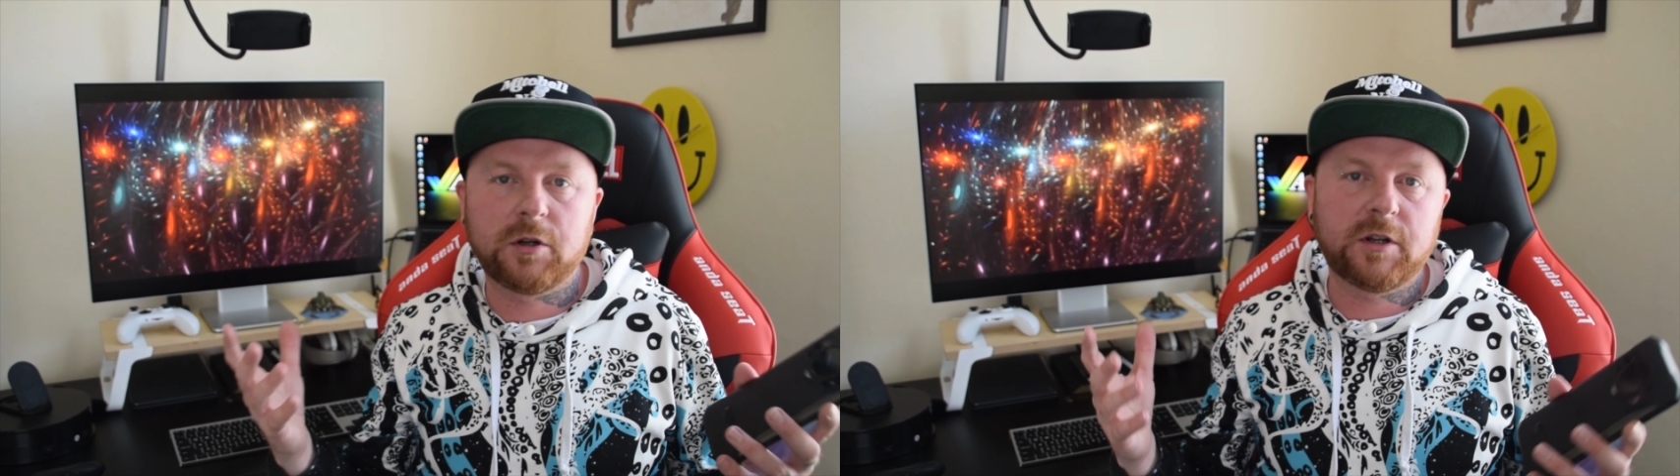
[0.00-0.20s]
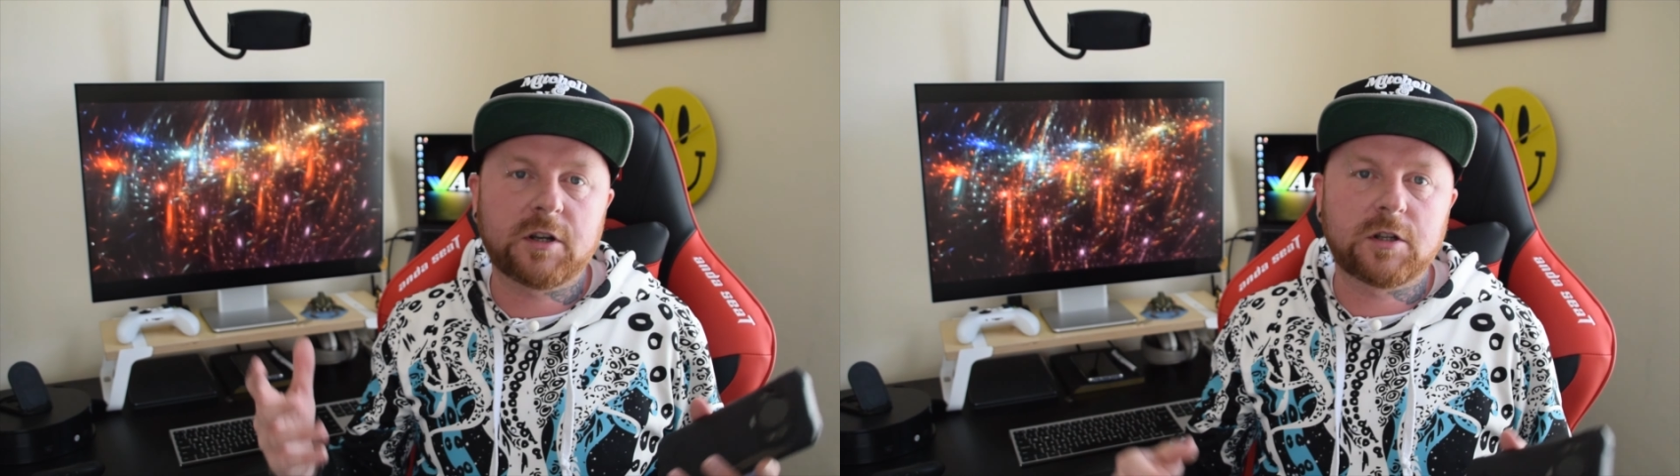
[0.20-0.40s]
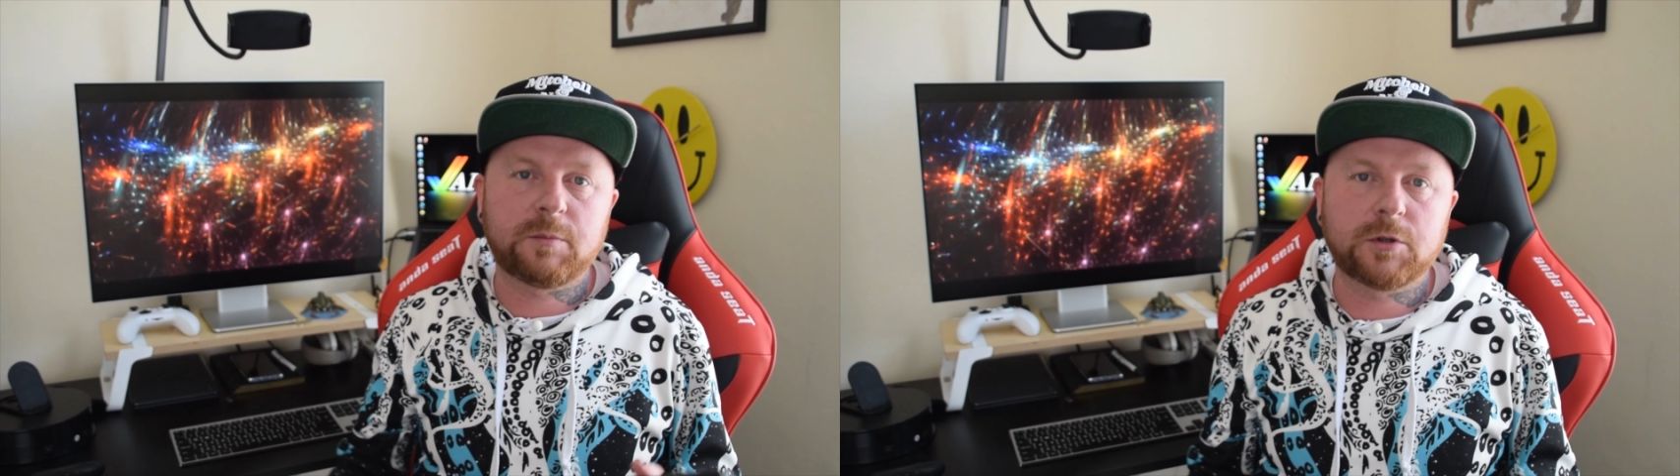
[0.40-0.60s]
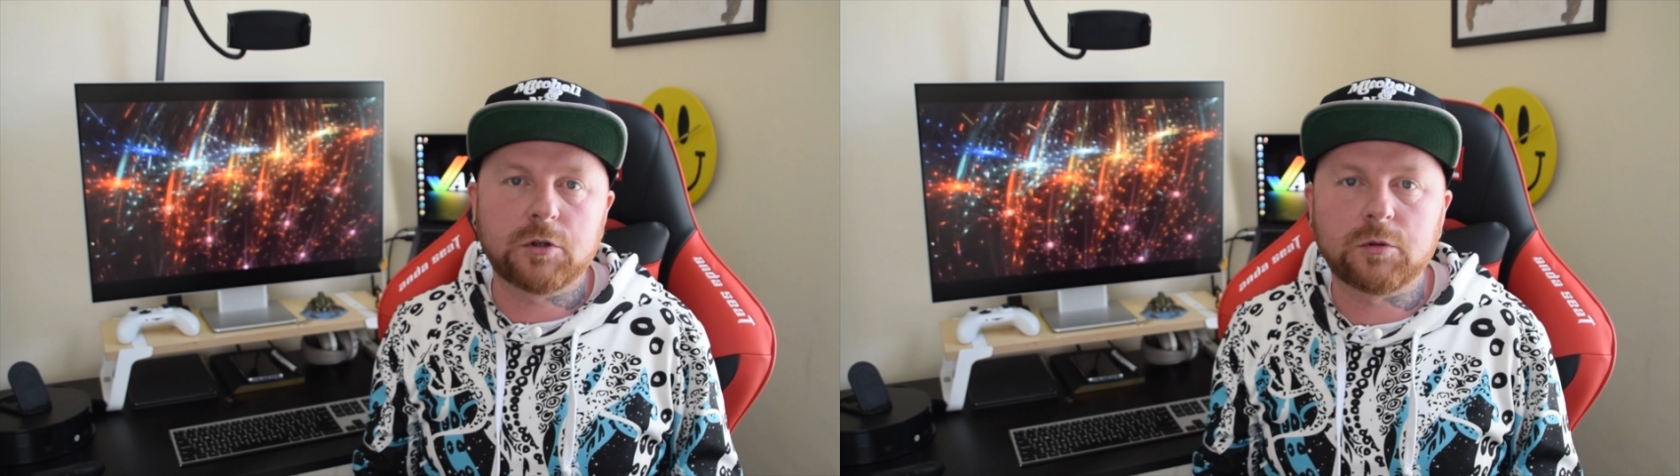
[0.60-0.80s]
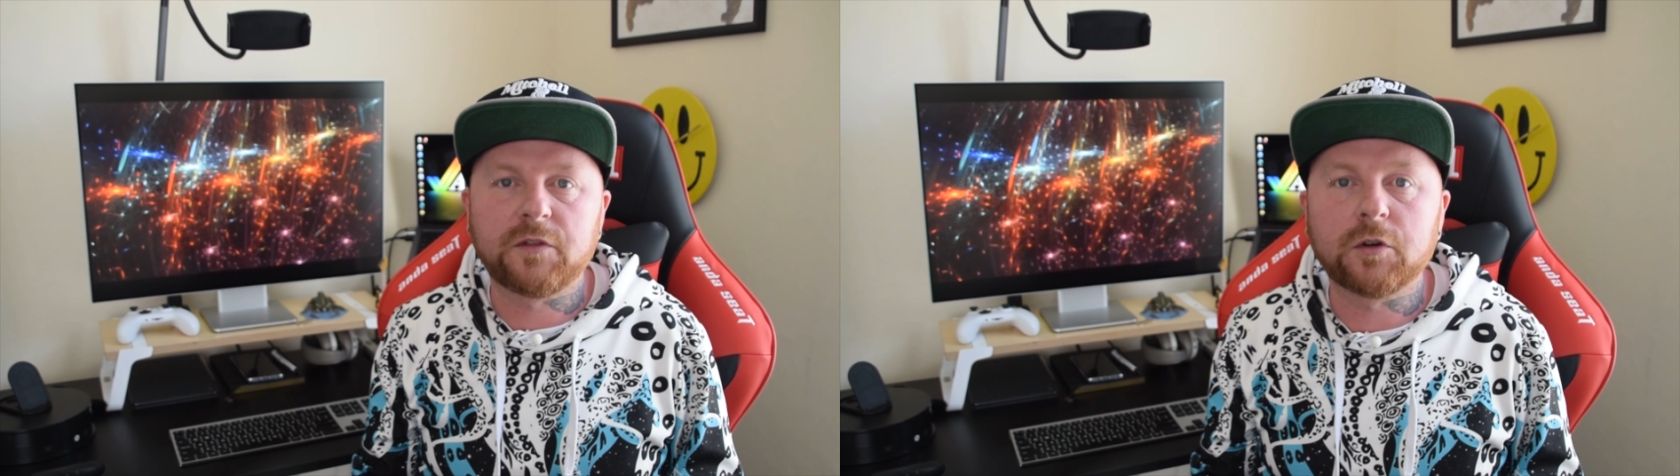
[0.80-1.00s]
next
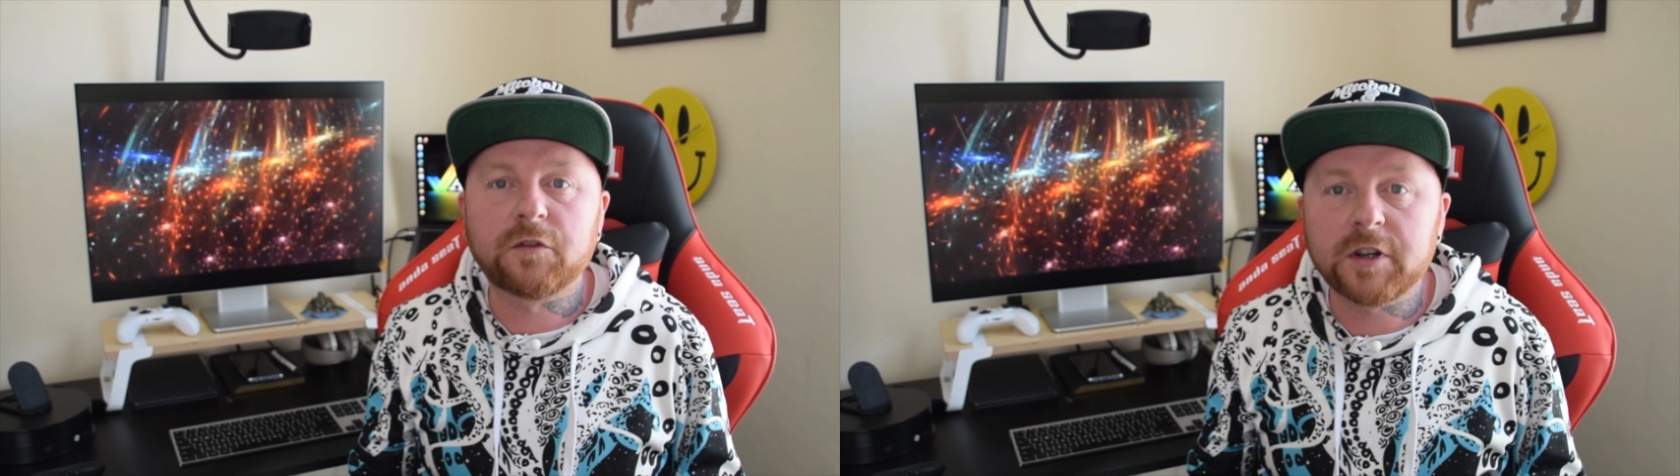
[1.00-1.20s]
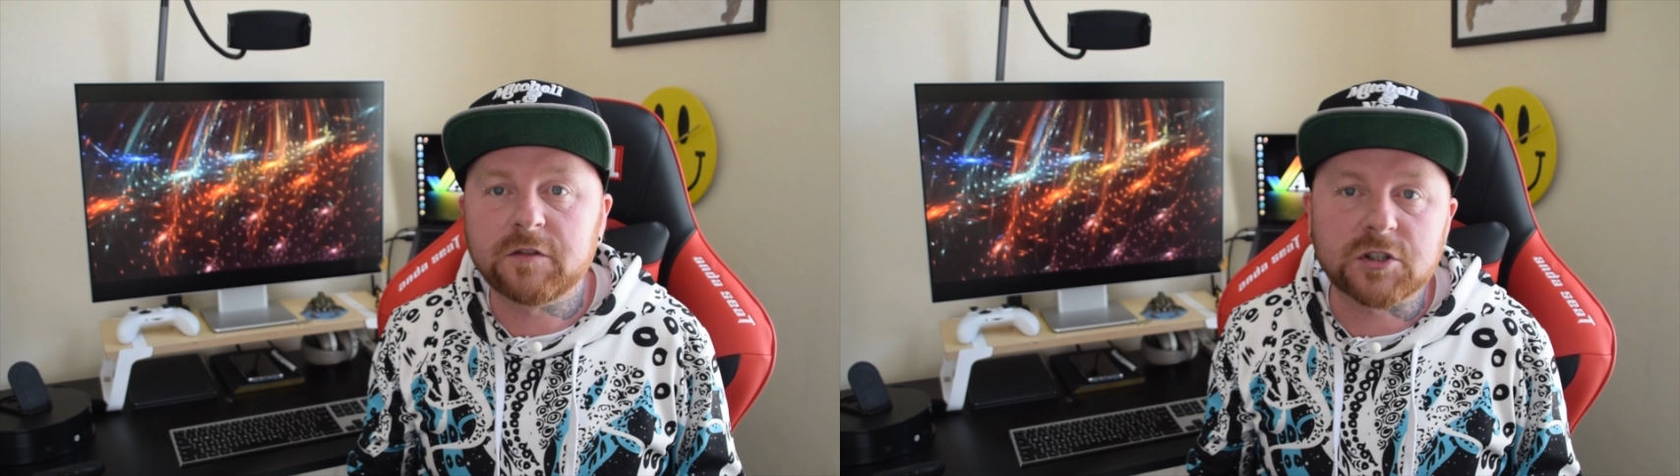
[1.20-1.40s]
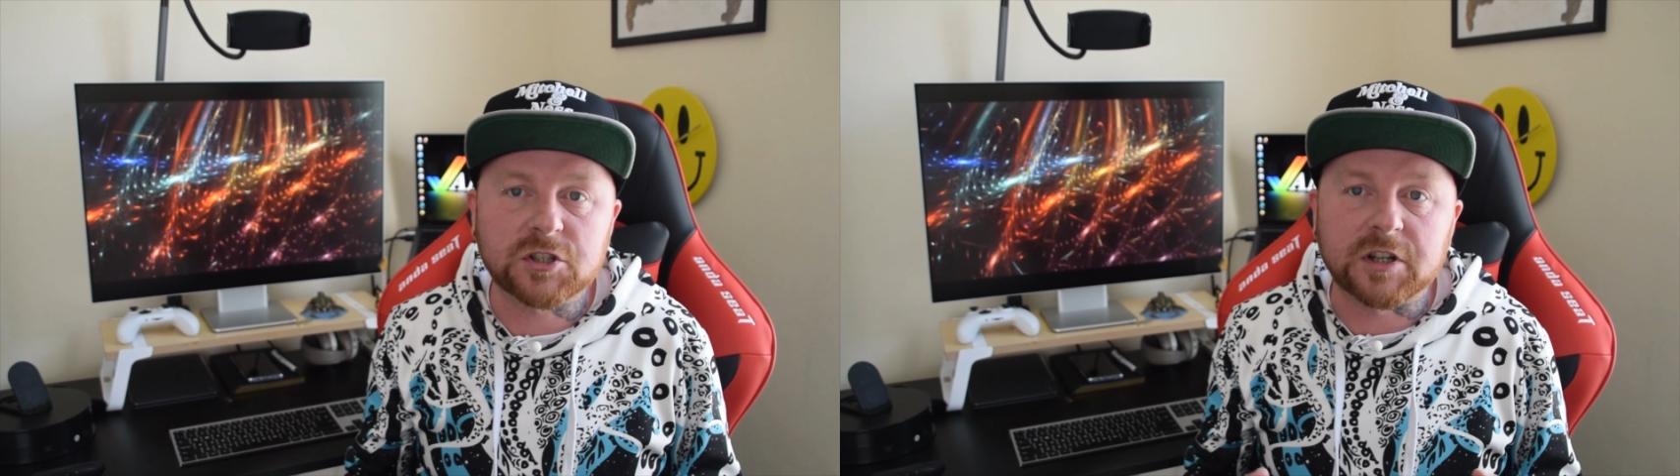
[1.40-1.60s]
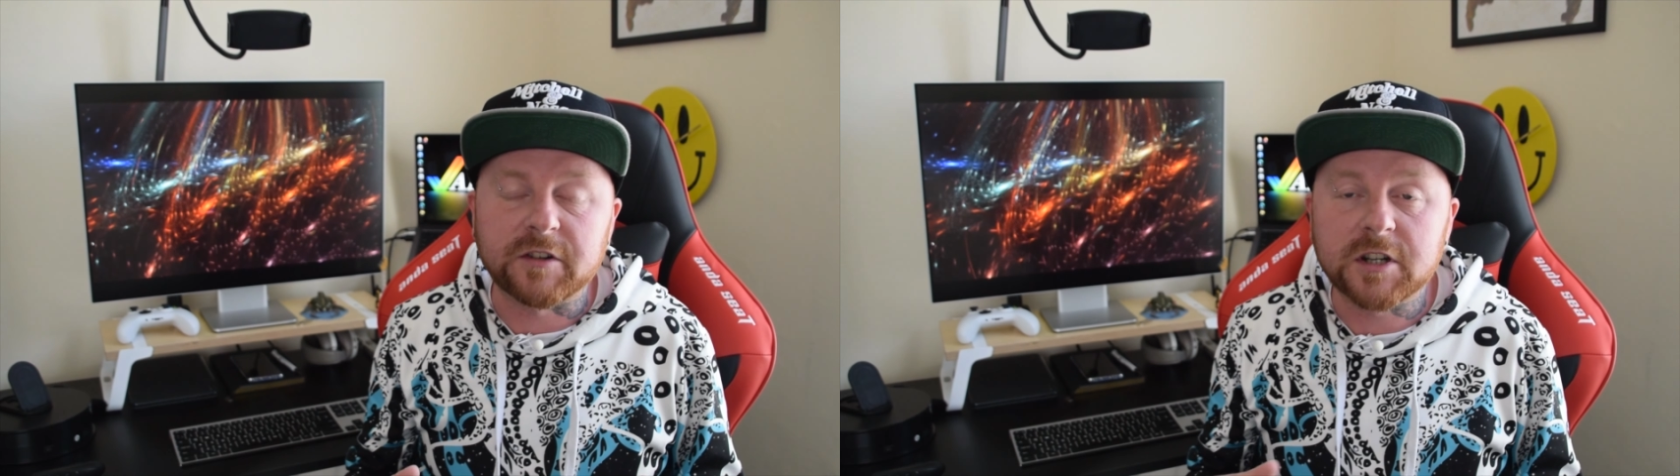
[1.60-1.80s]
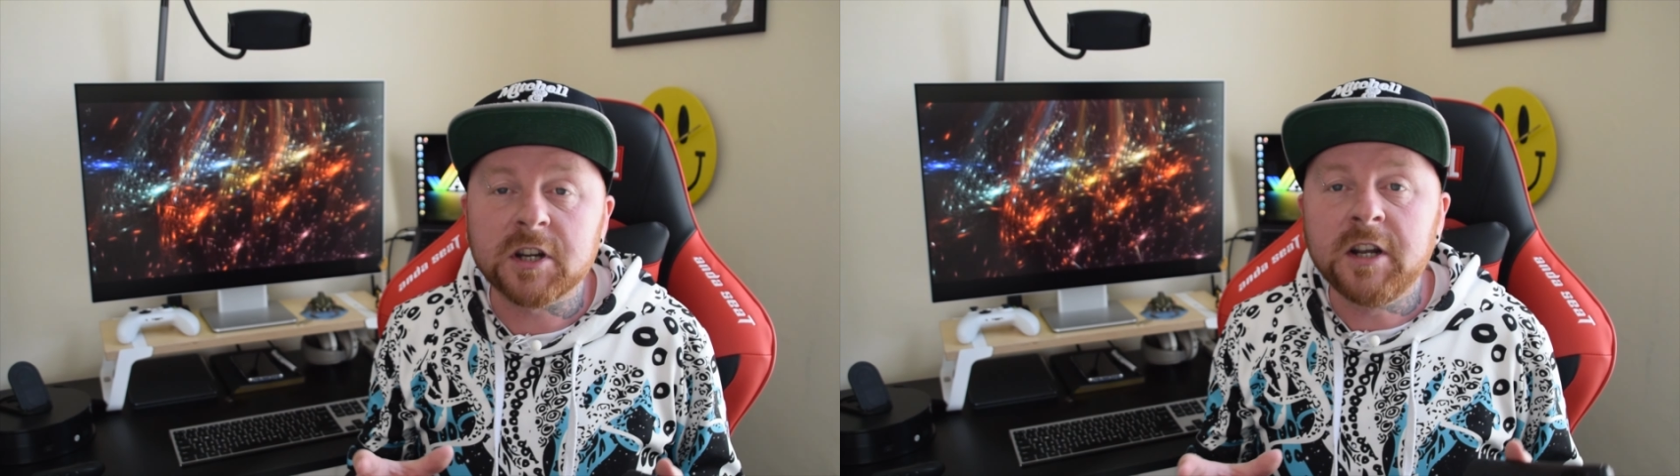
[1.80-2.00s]
episode of your favourite
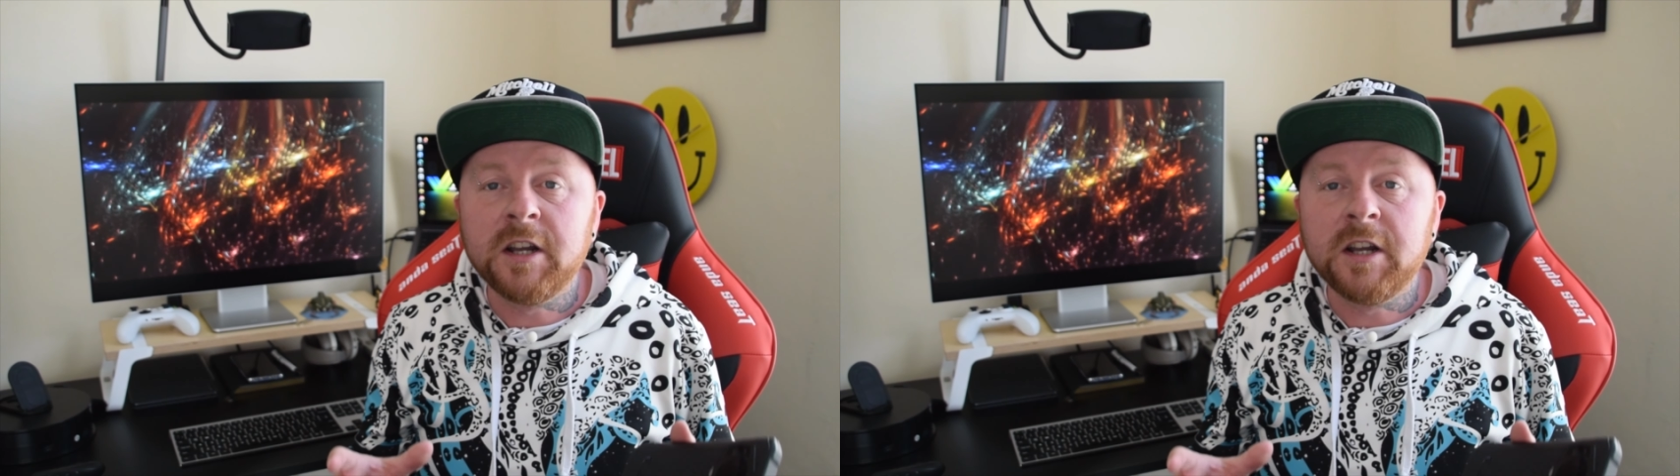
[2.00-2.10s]
series,